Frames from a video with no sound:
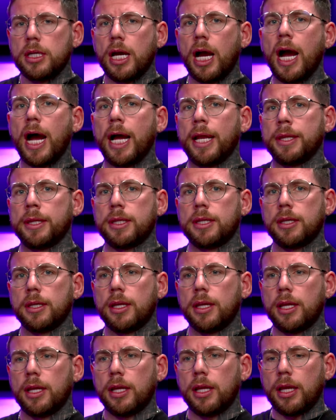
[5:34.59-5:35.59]
And
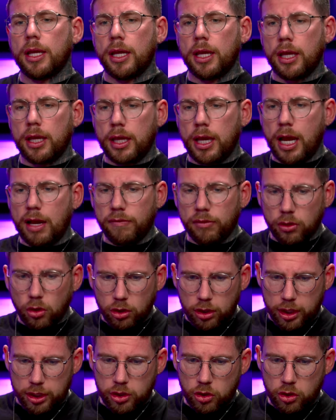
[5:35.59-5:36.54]
have a look at